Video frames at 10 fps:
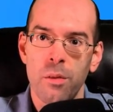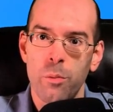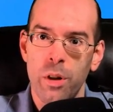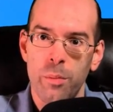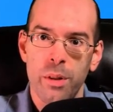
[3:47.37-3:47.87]

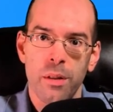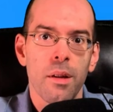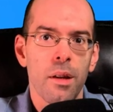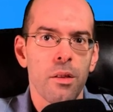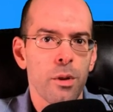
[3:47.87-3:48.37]
abrupt.
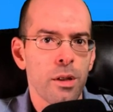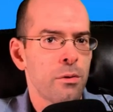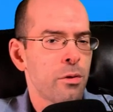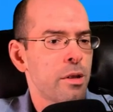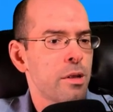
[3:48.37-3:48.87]
And the reason
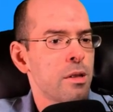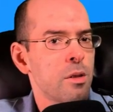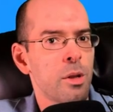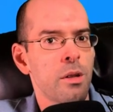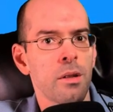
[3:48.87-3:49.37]
for this is
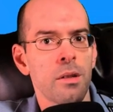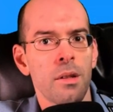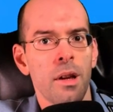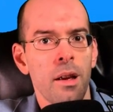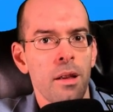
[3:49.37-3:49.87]
because
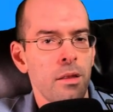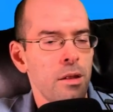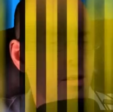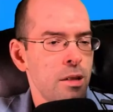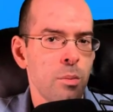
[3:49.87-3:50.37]
the
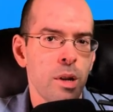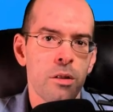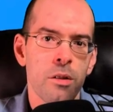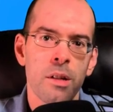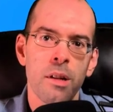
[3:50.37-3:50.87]
C
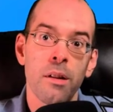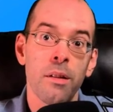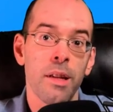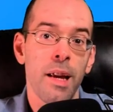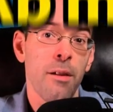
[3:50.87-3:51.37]
major scale
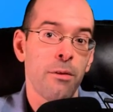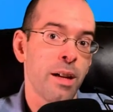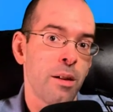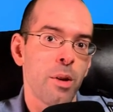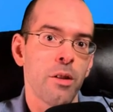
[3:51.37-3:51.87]
and the A
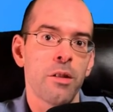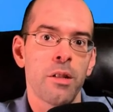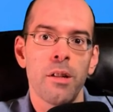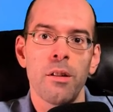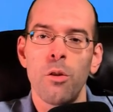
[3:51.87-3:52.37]
flat major
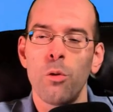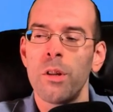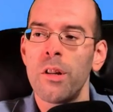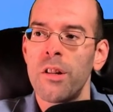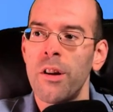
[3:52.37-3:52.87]
scale
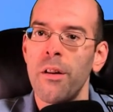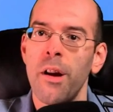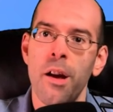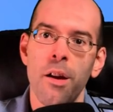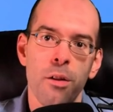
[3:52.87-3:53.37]
only share
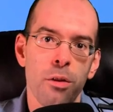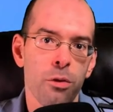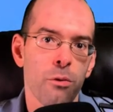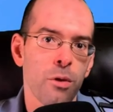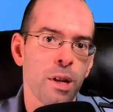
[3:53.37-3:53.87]

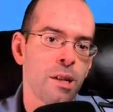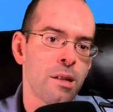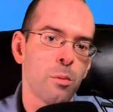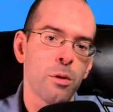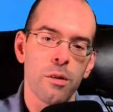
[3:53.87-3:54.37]
3
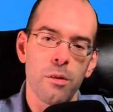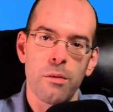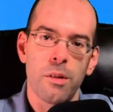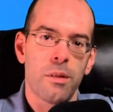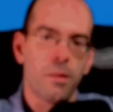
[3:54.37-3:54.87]
similar notes.